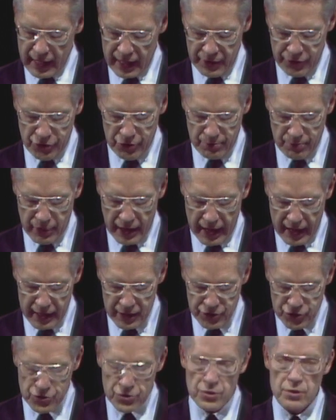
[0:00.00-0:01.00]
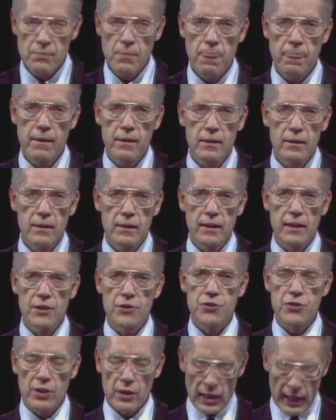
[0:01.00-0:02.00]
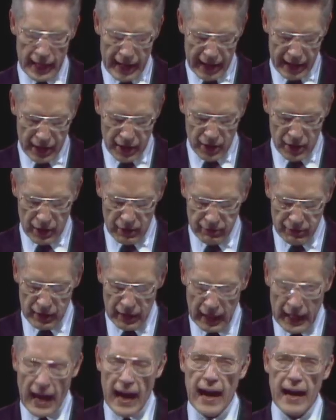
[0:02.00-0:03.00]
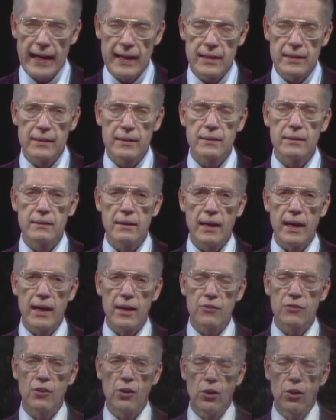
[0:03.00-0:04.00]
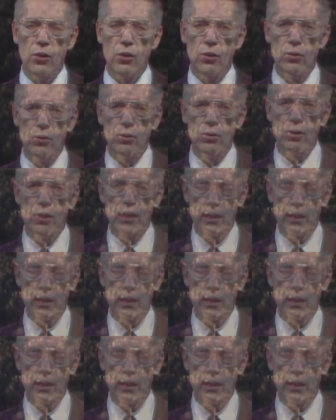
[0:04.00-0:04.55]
underbrush, is the lair of the lion and the hole